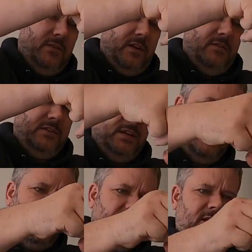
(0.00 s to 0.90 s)
far as it
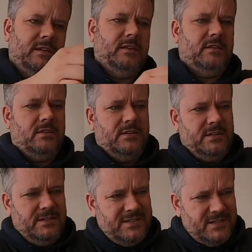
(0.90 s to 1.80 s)
can, because
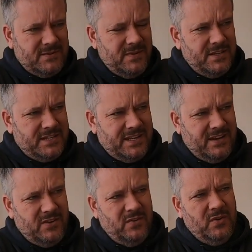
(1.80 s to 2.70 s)
it's squirting
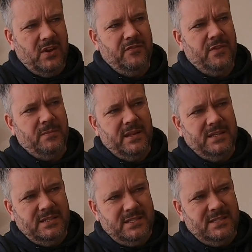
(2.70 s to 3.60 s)
out all over the
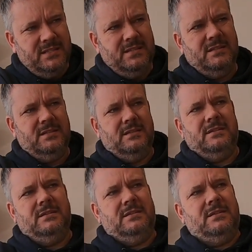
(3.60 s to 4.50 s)
place,
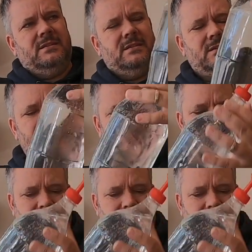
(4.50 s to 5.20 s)
and